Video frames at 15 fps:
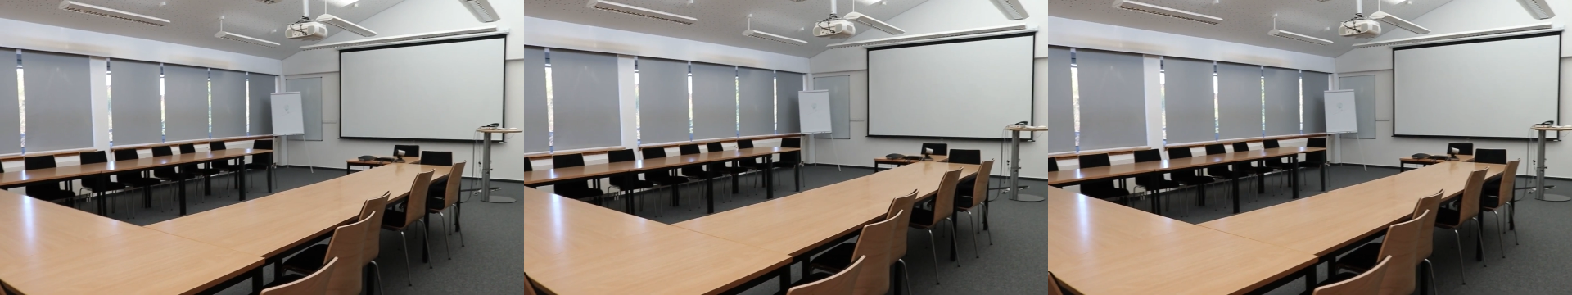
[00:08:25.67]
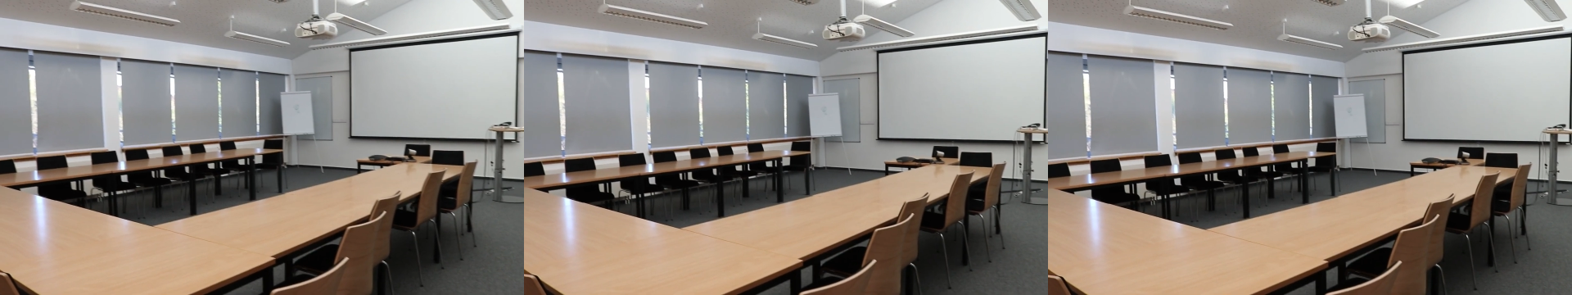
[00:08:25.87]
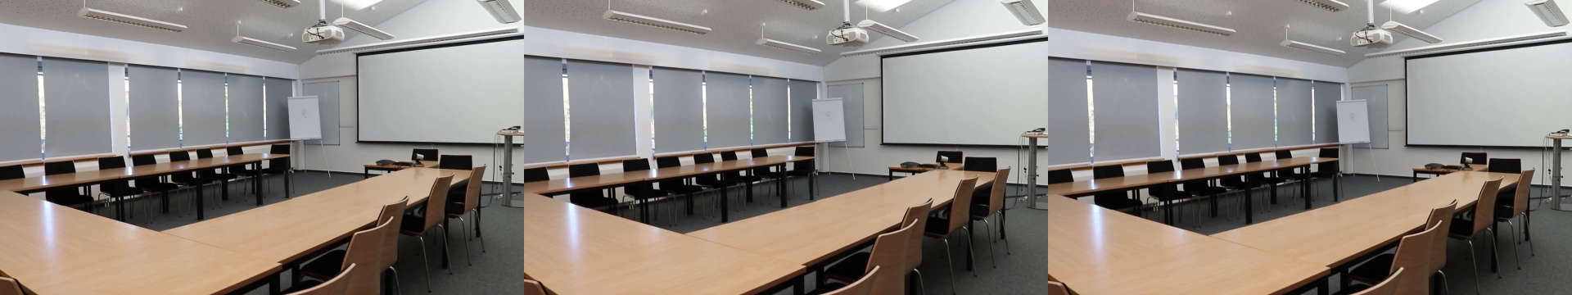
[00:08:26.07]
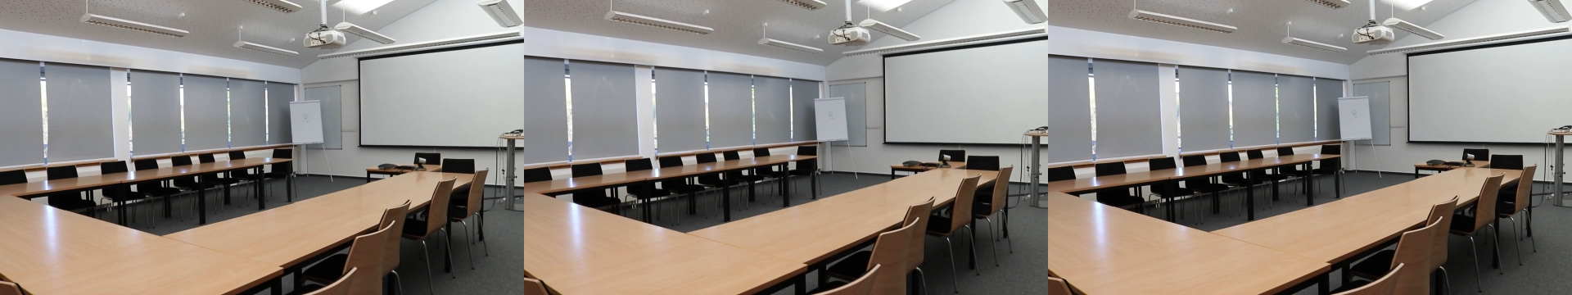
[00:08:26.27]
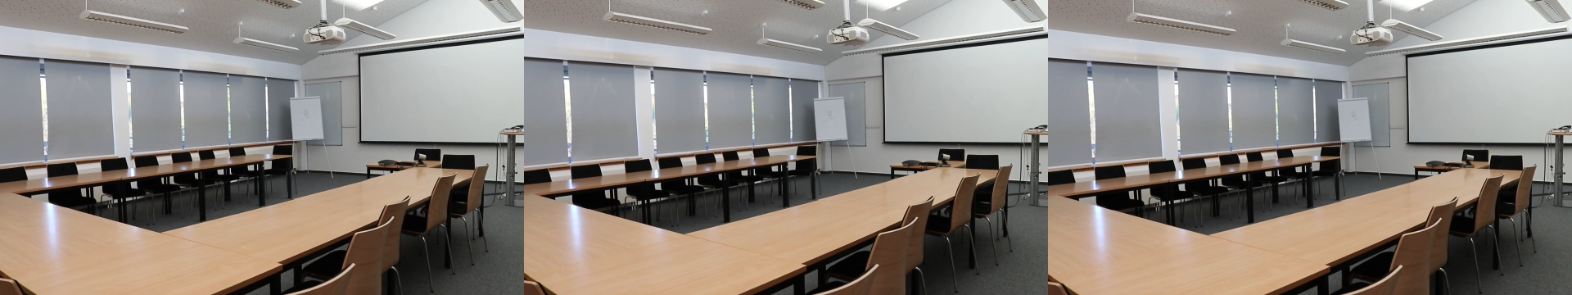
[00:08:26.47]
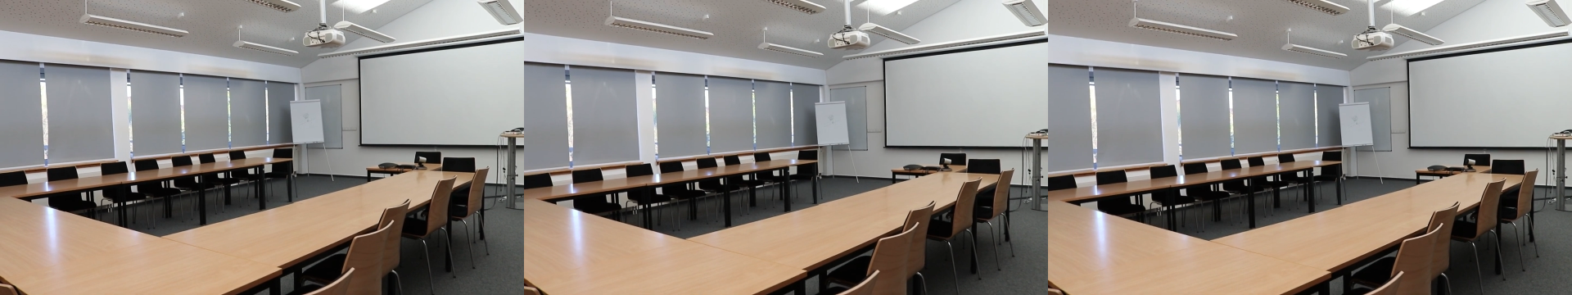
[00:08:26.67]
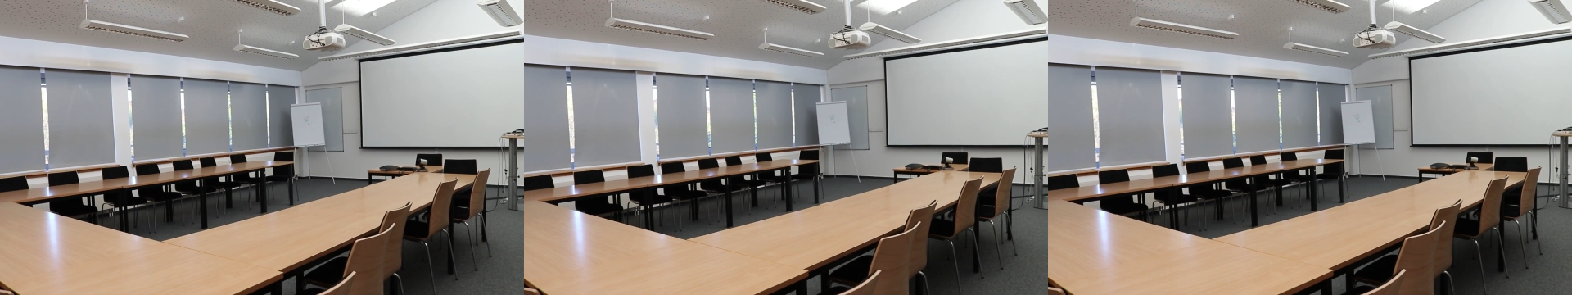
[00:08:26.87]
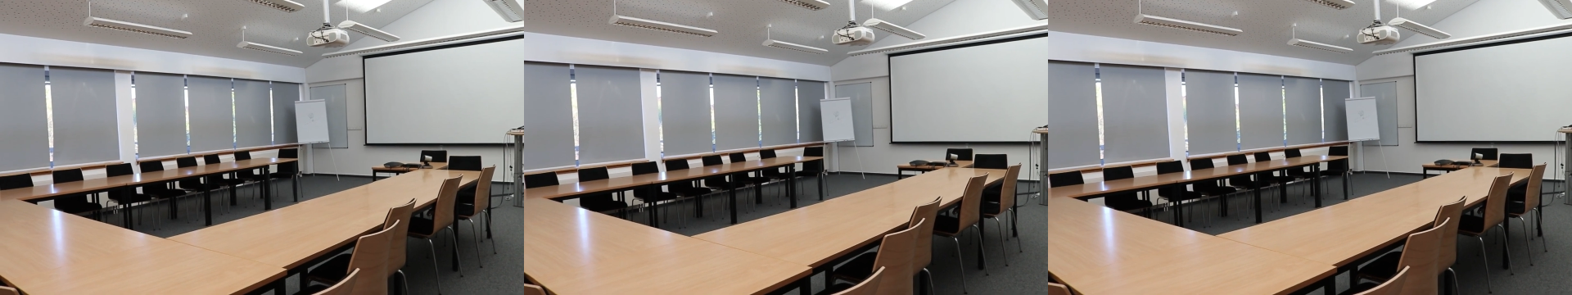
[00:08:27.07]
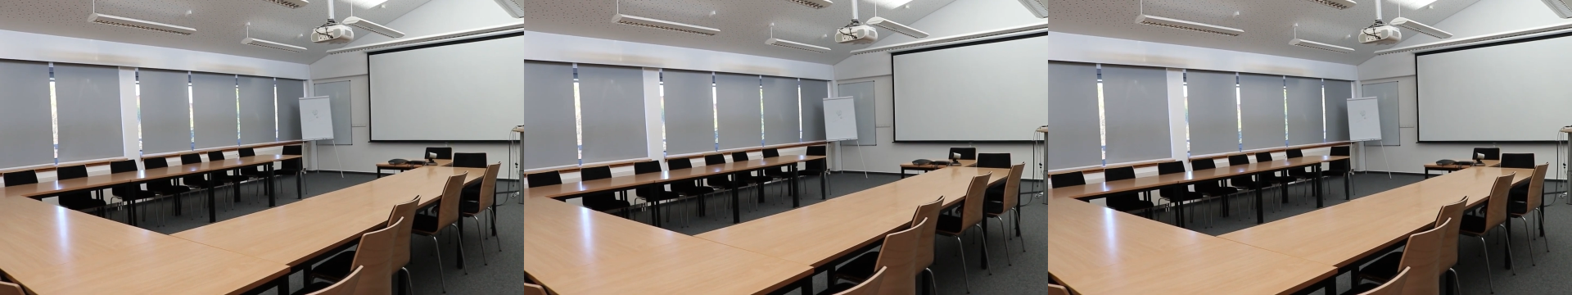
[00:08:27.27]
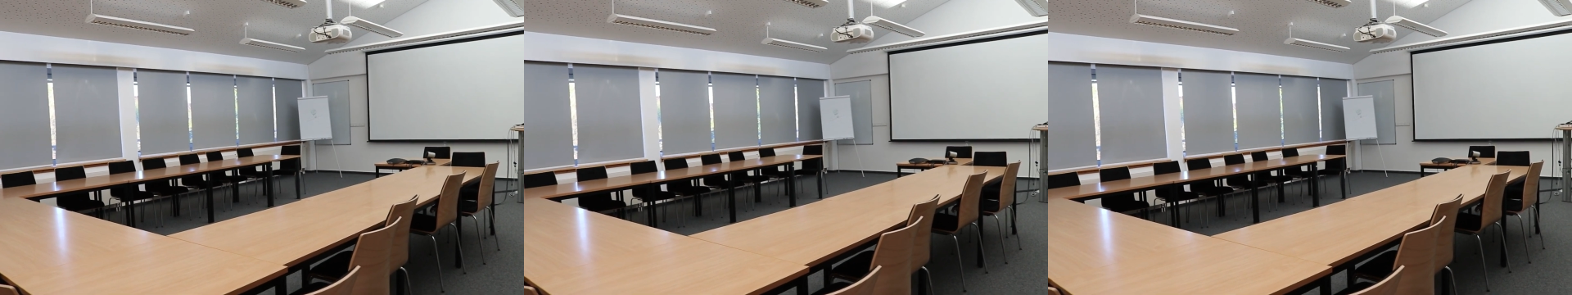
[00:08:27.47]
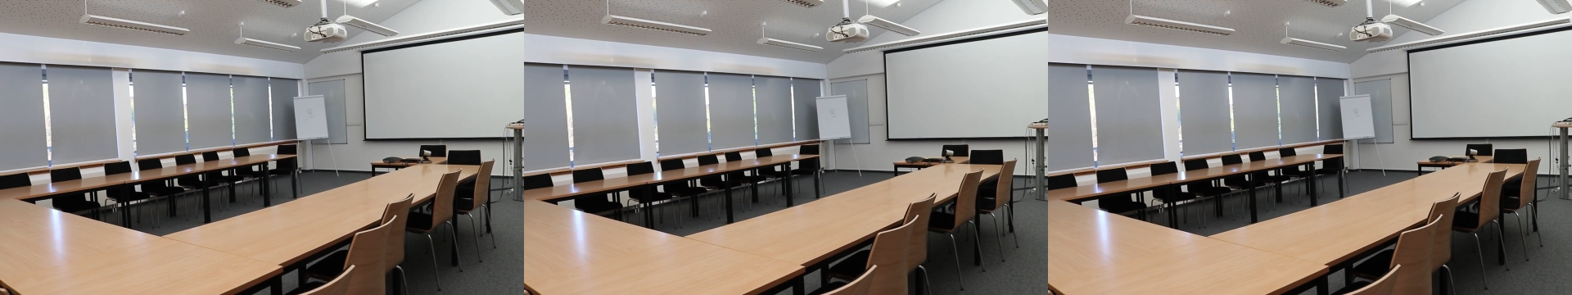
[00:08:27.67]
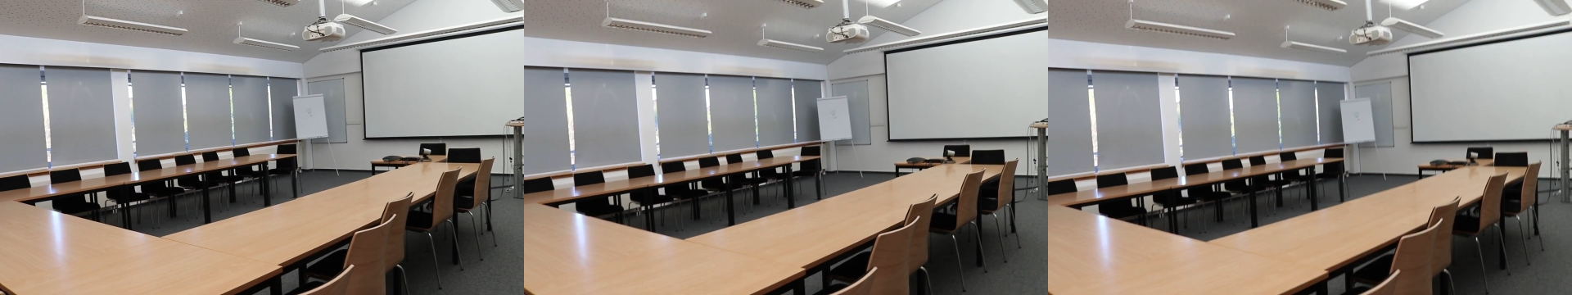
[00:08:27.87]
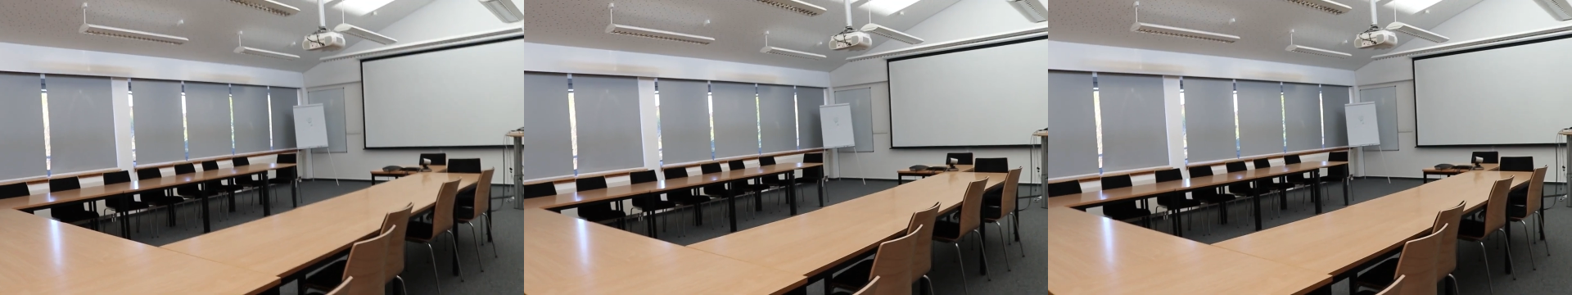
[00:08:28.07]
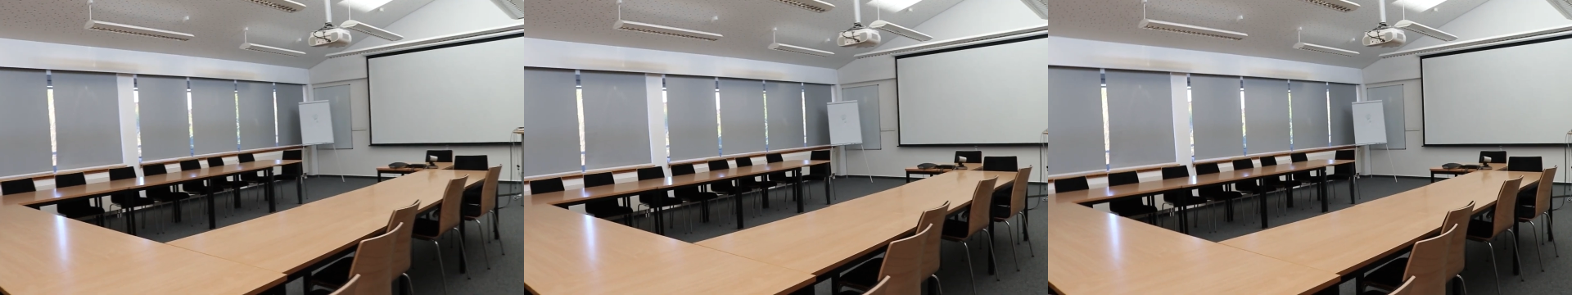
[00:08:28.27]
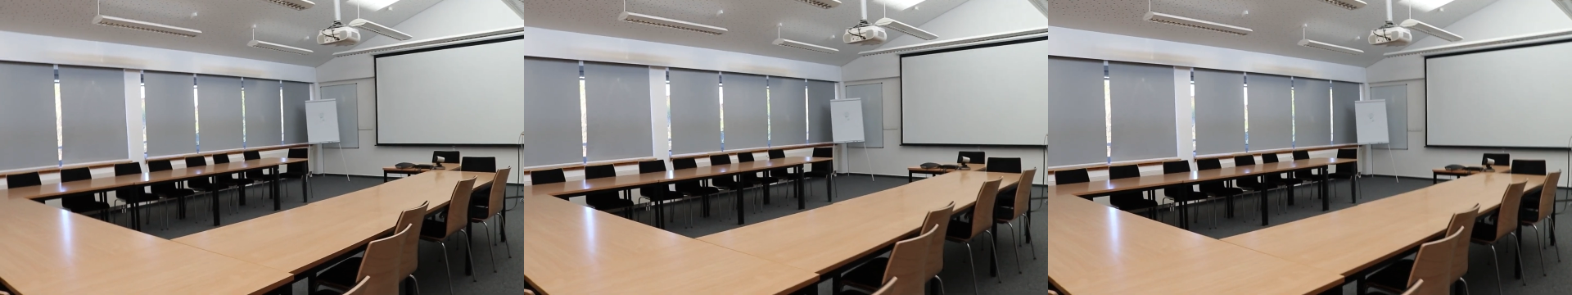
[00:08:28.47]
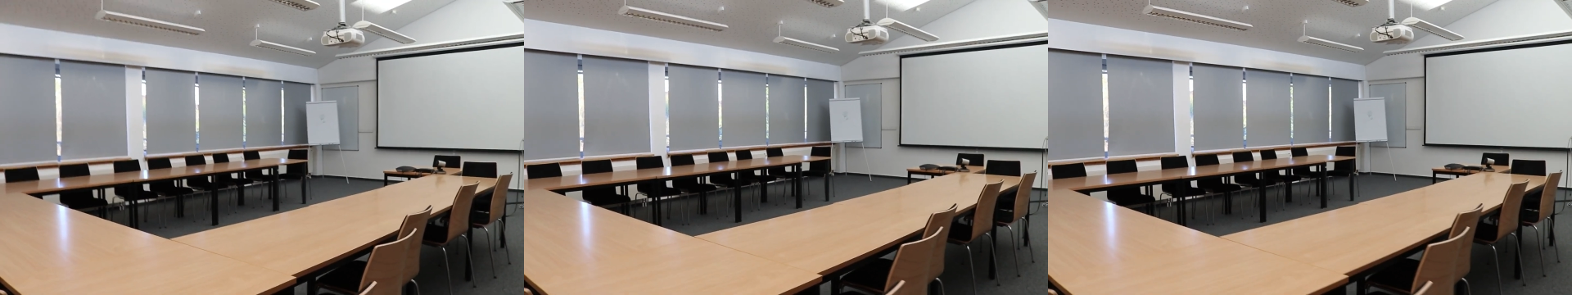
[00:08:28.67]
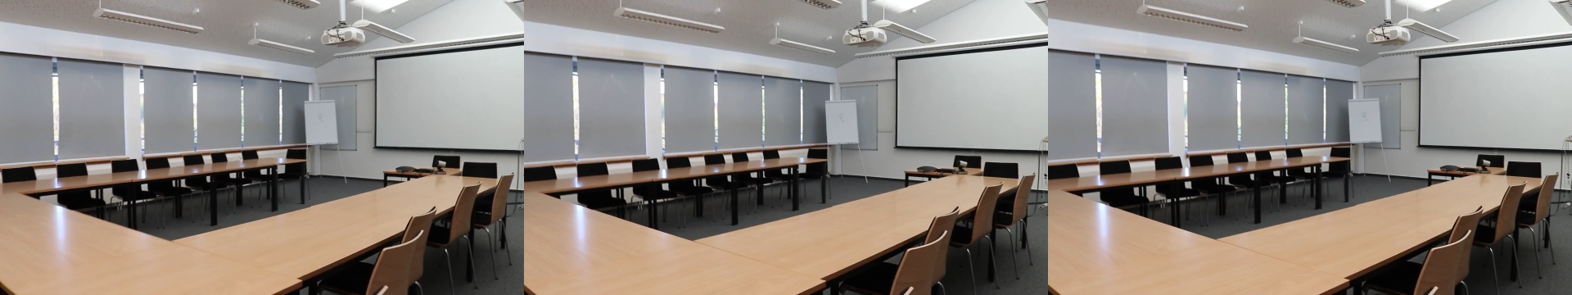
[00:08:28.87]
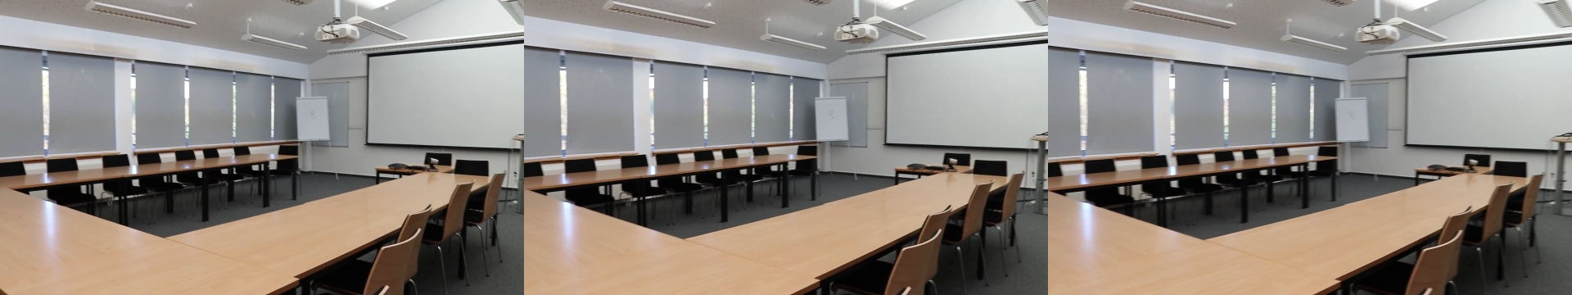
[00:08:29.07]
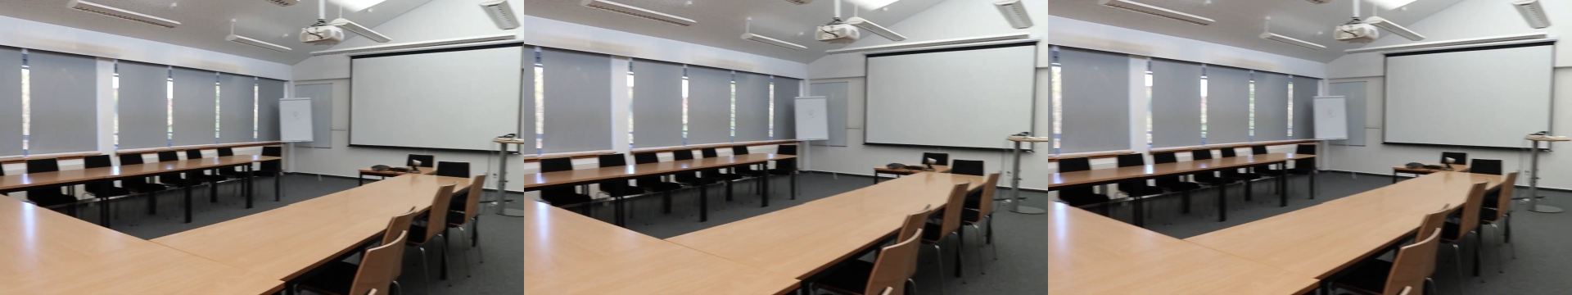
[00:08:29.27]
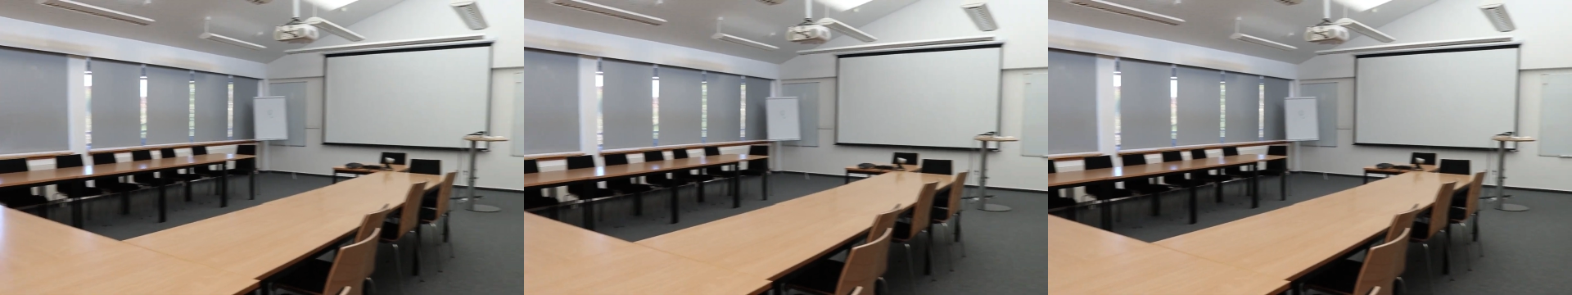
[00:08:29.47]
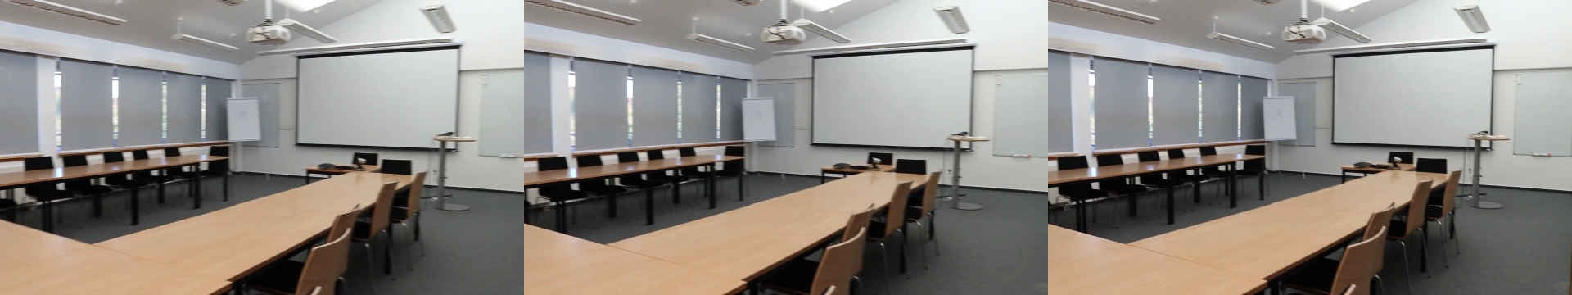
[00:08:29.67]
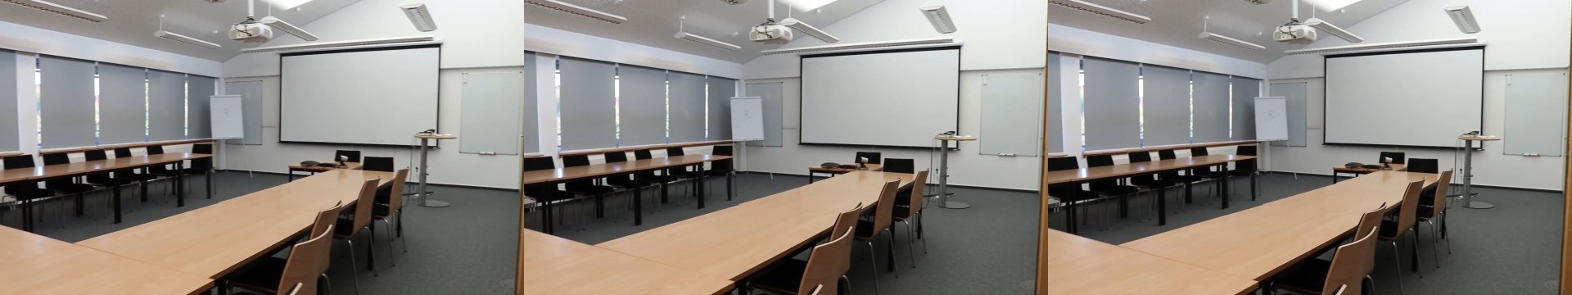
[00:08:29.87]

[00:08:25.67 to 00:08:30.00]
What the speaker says: No face is visible, so there are no lips to read.